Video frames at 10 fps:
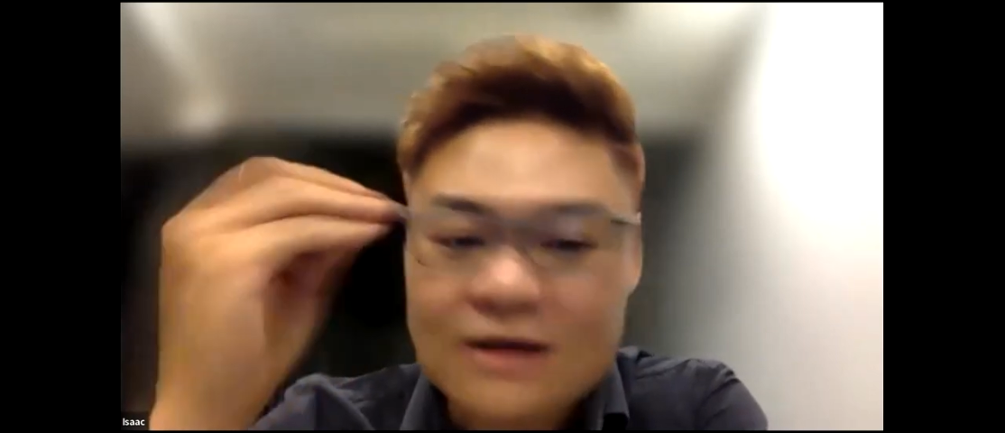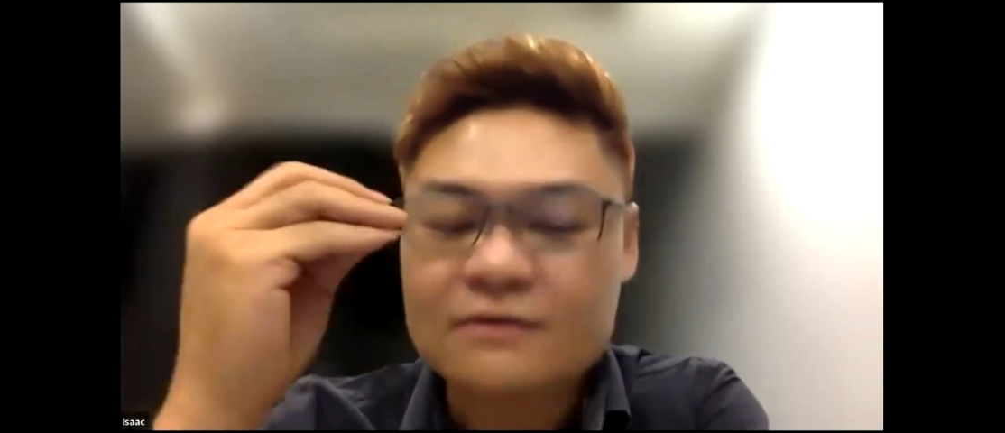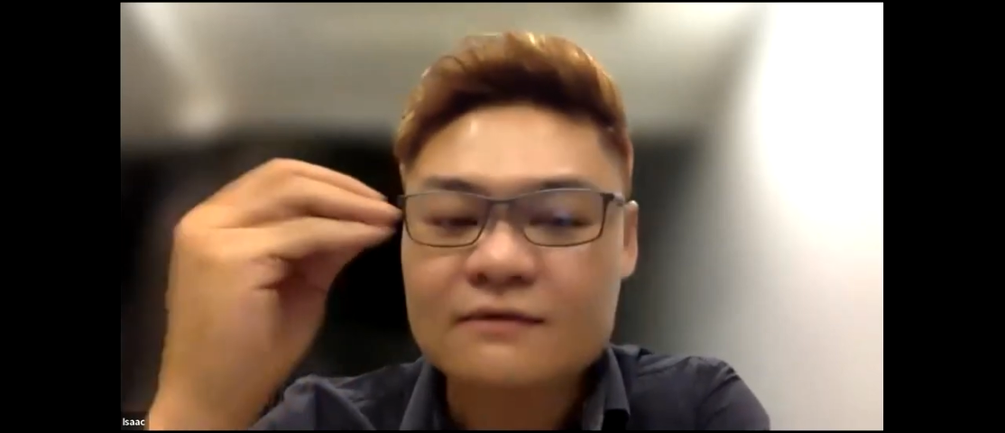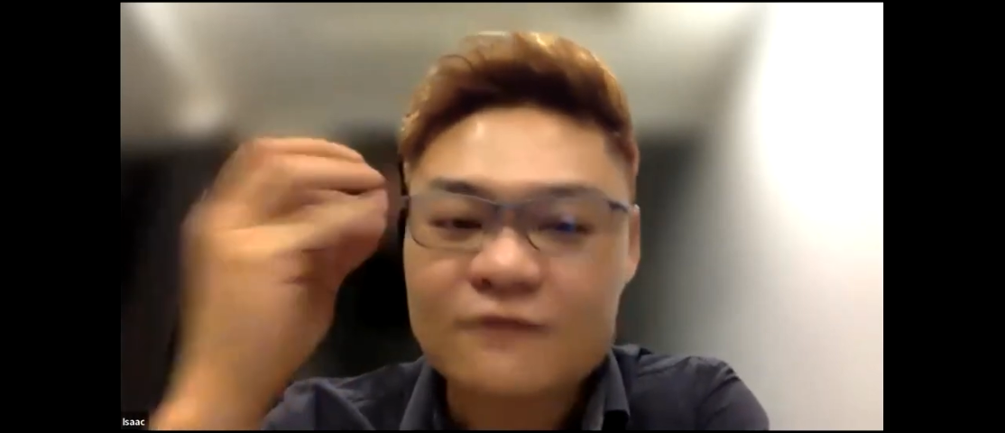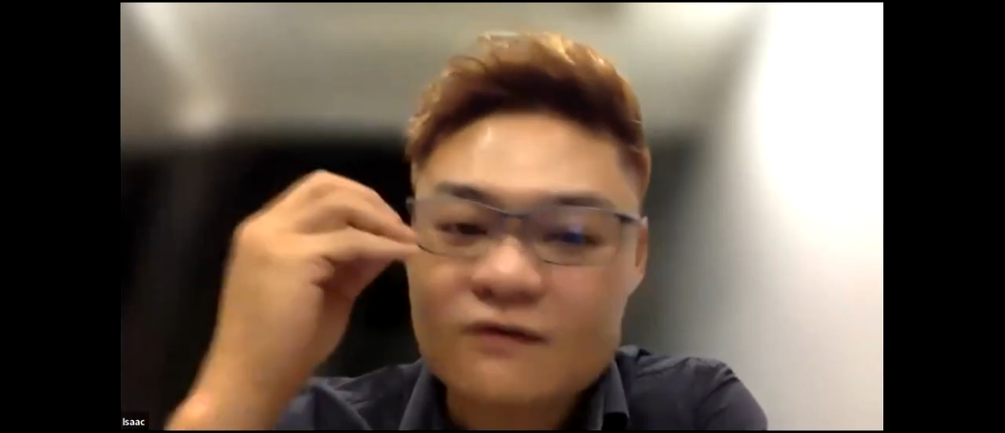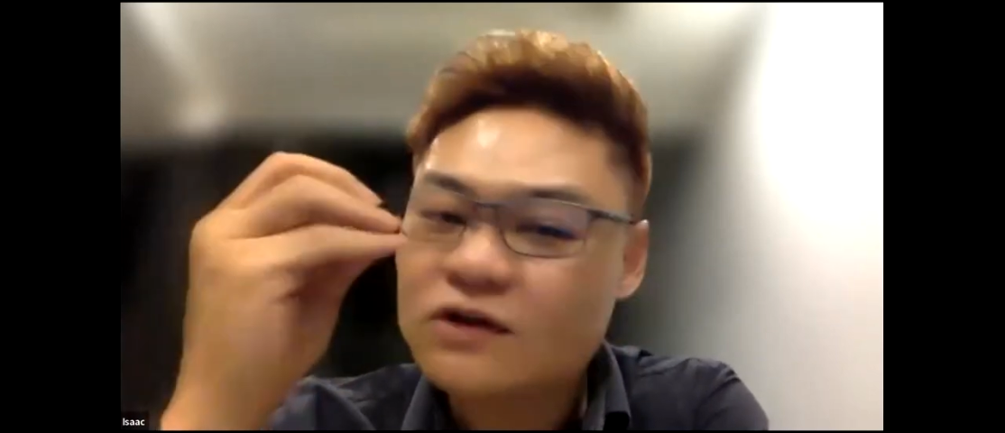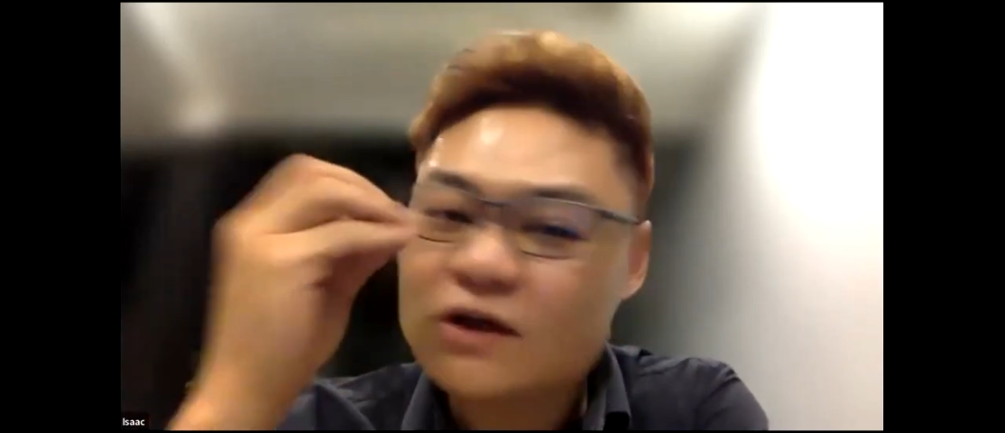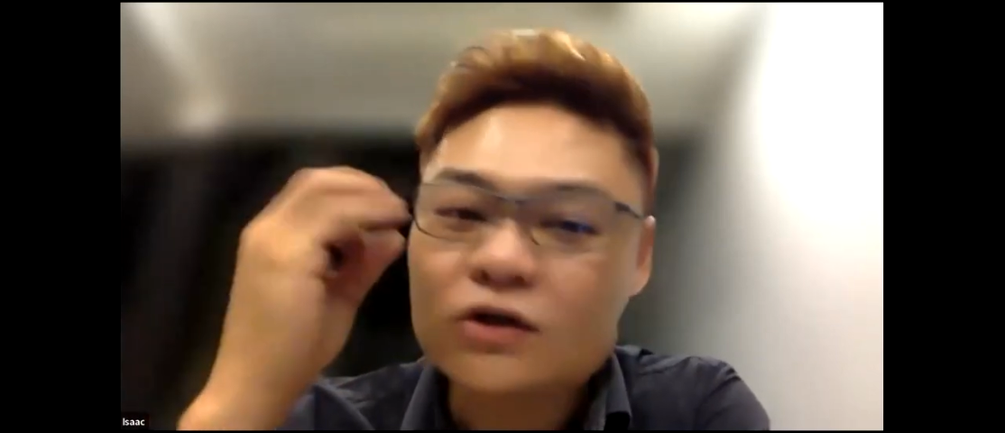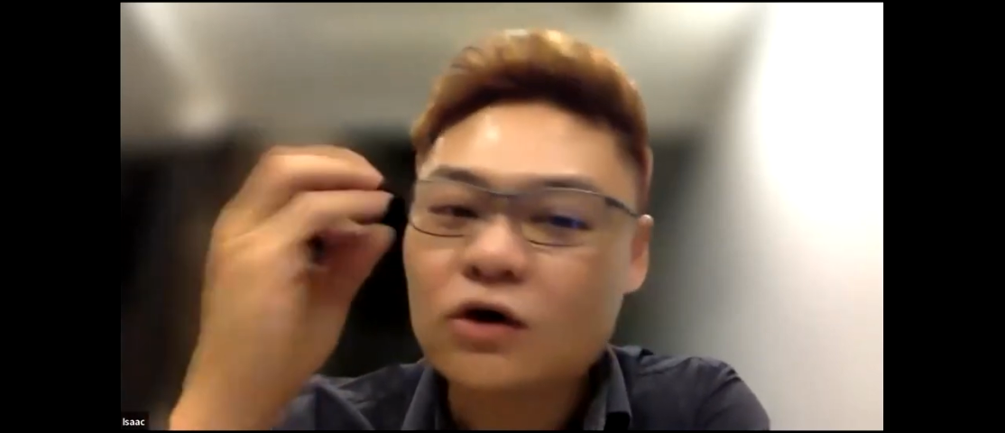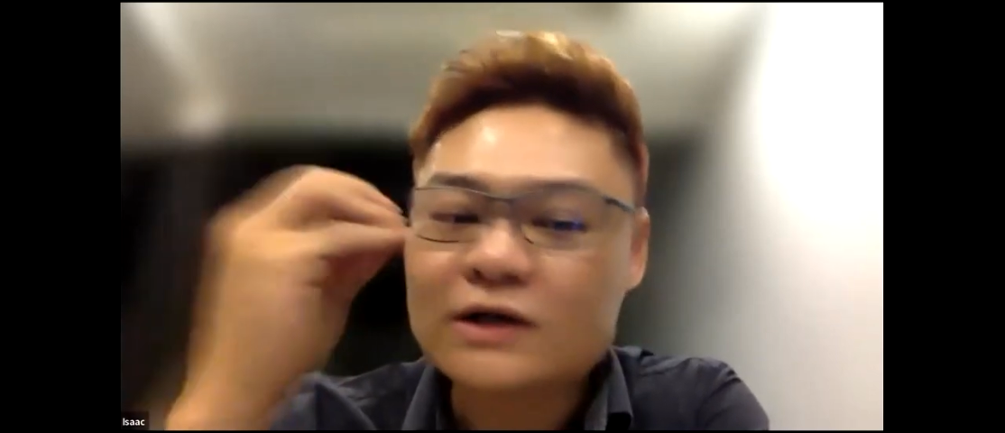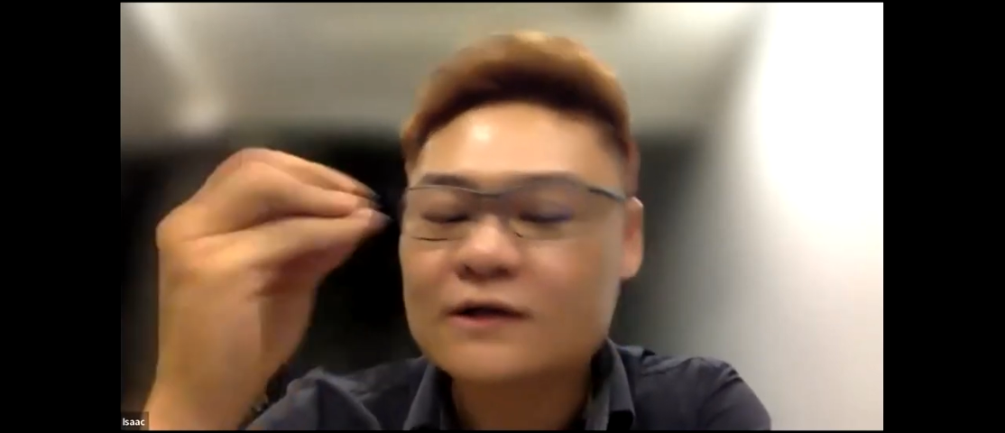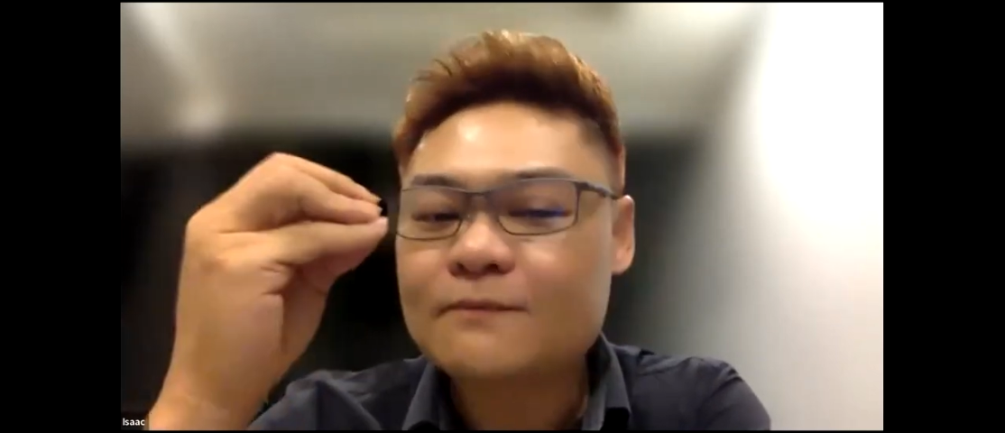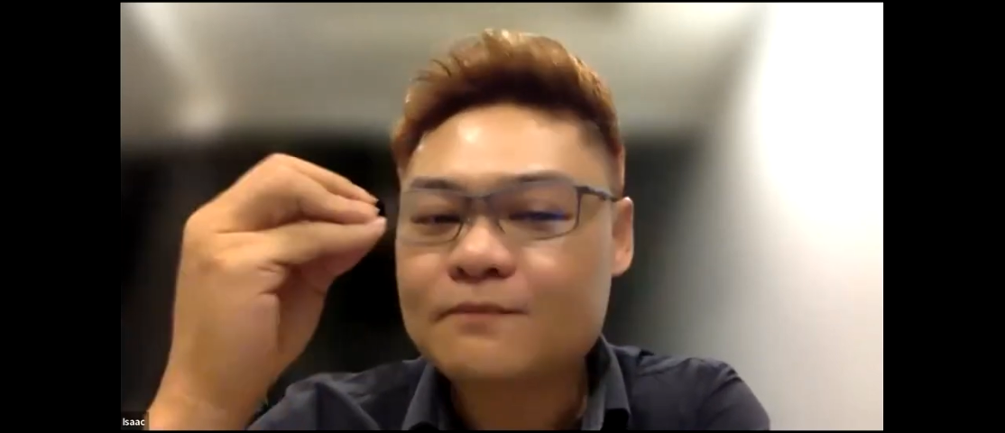earn $50.